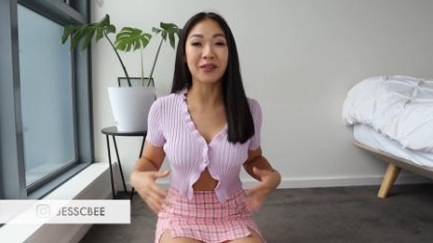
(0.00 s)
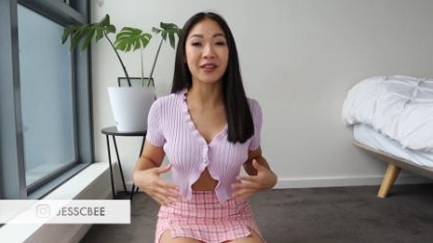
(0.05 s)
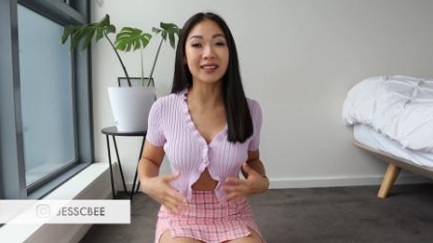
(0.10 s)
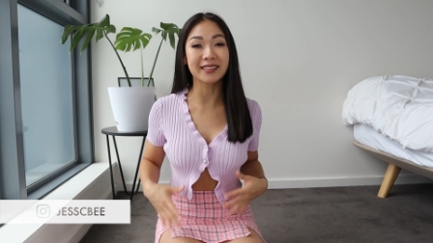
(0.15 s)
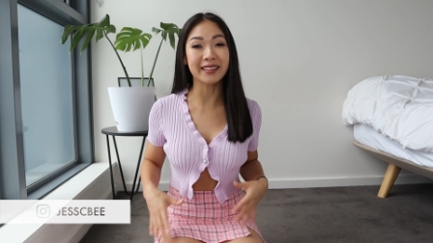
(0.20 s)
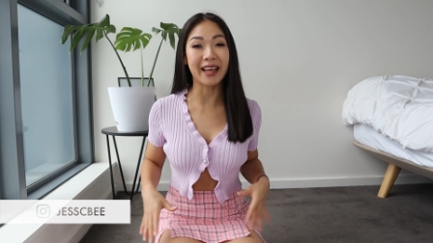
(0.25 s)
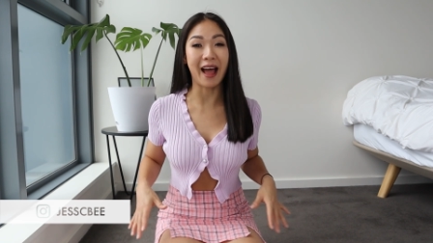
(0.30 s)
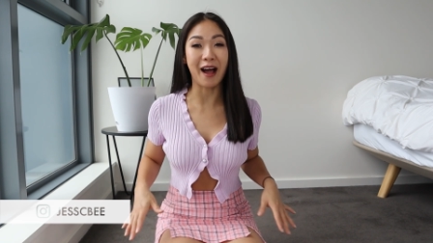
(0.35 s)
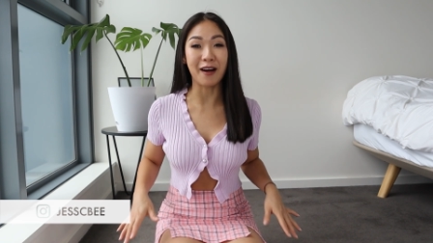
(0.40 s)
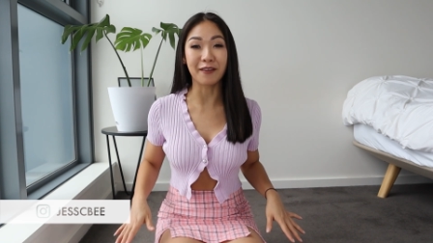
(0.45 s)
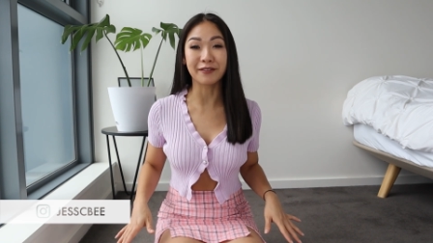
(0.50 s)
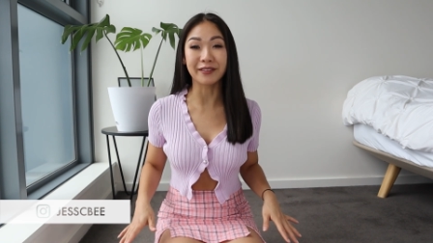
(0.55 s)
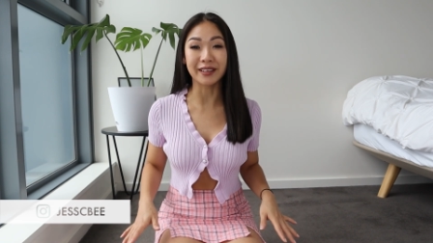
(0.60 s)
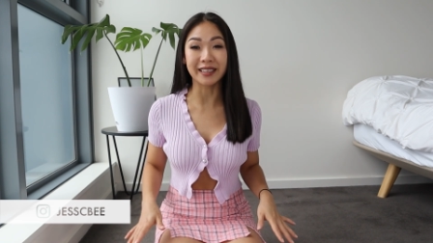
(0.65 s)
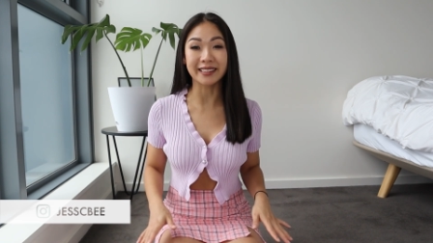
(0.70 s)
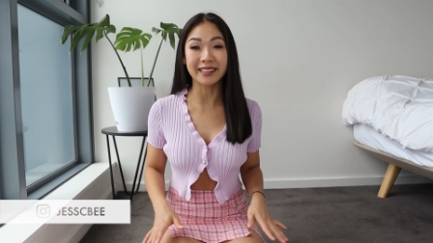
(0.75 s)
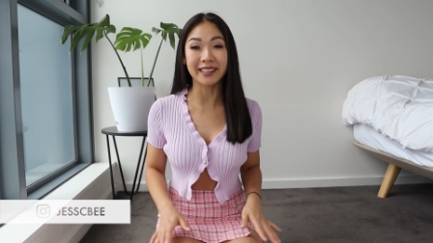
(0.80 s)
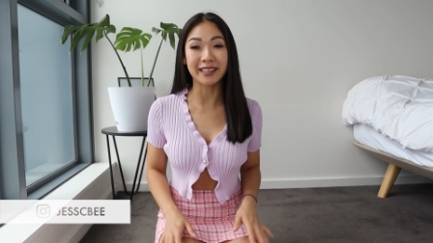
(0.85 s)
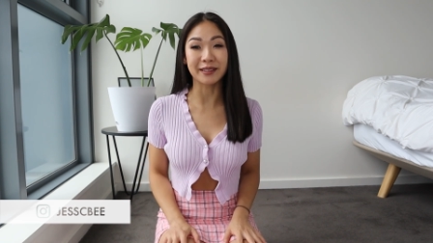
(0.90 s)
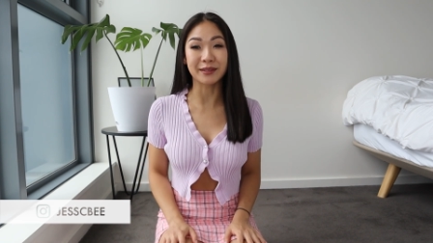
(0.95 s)
This
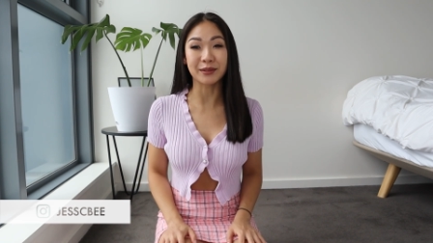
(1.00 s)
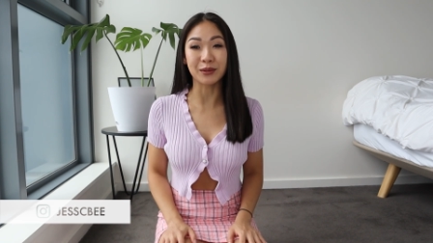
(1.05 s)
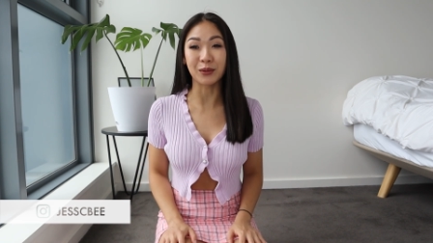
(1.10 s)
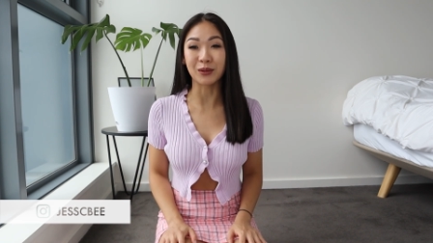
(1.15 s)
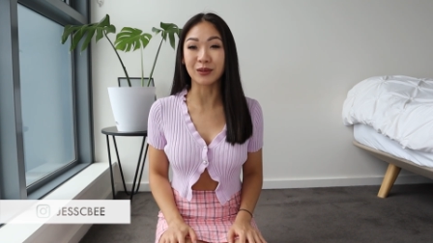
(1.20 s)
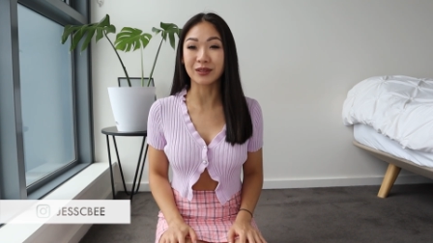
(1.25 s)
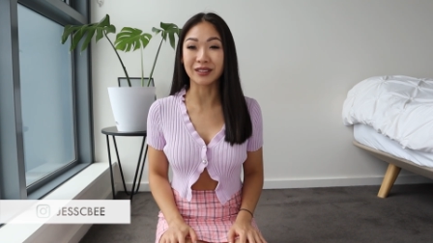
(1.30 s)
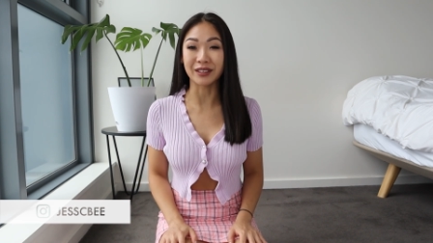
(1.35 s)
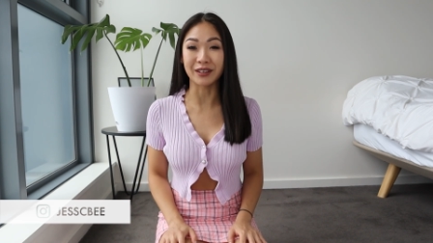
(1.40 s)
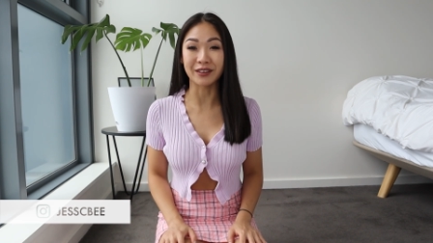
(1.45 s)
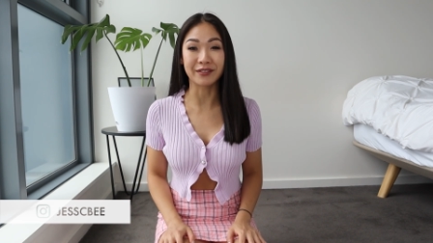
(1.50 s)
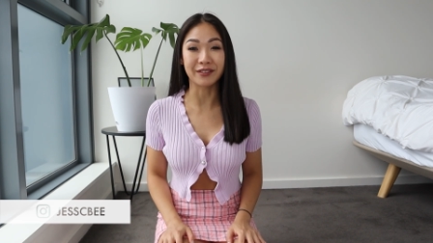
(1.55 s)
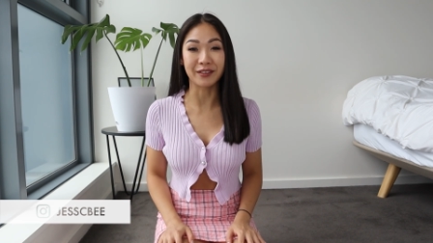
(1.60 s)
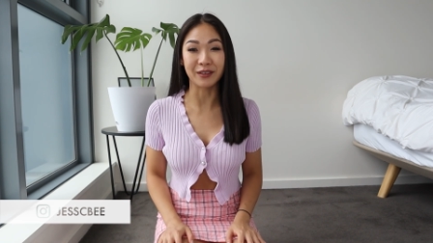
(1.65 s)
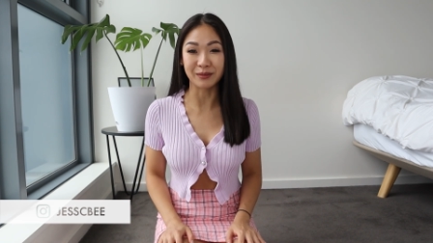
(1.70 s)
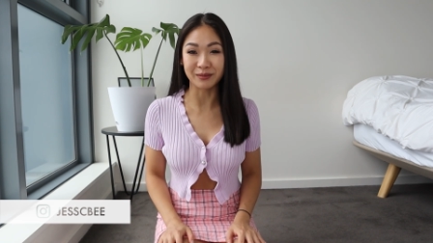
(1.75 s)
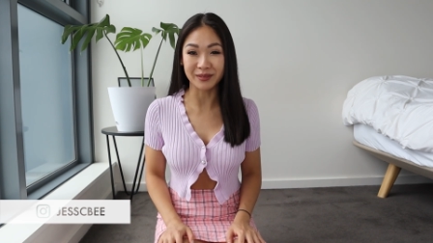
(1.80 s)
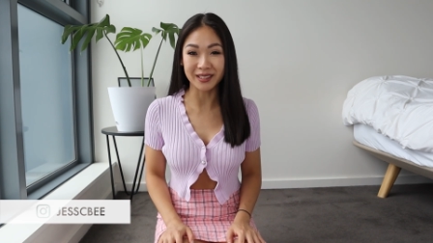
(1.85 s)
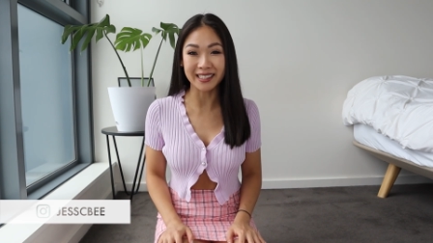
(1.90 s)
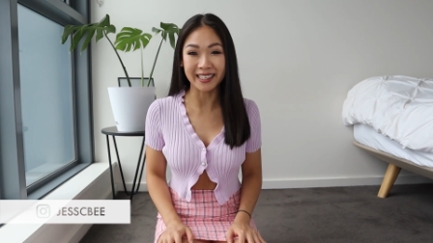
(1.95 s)
outfit is also
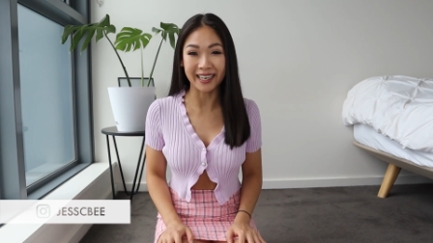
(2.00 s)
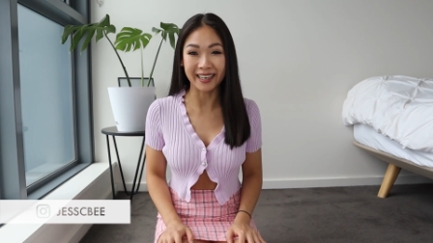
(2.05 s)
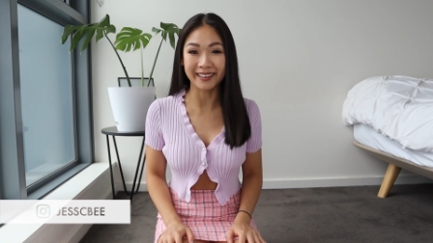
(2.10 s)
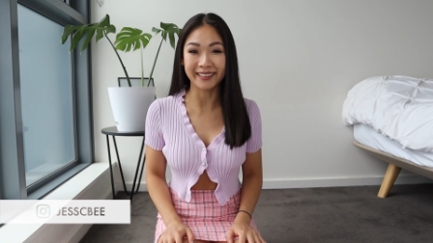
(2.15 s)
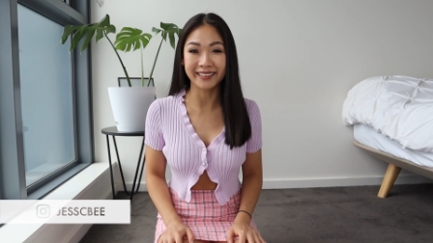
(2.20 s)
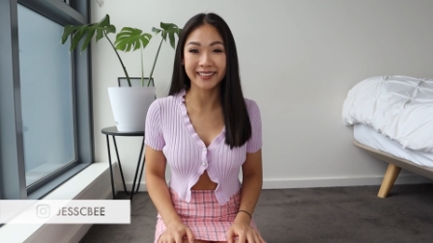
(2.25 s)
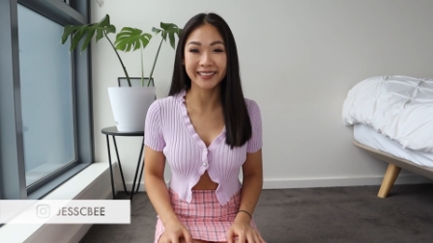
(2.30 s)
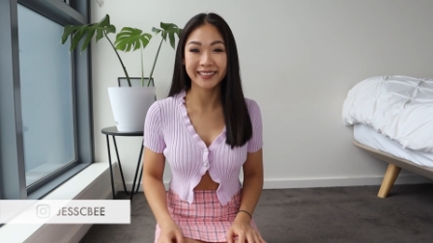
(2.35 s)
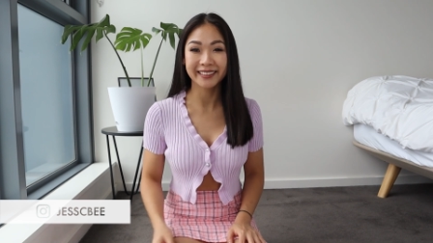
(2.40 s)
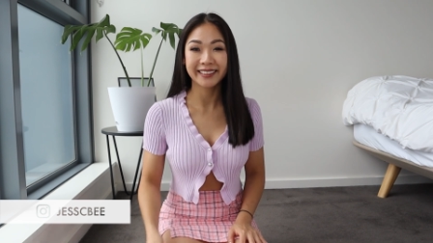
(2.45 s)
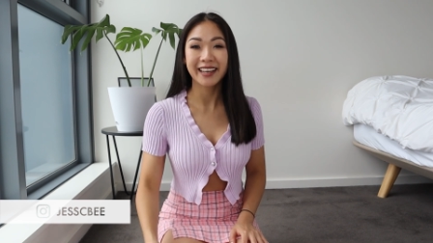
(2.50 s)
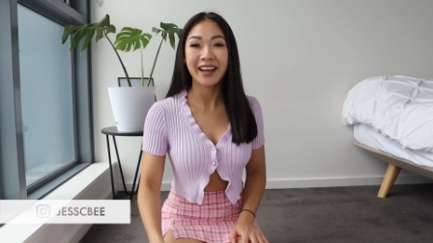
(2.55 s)
from Shein.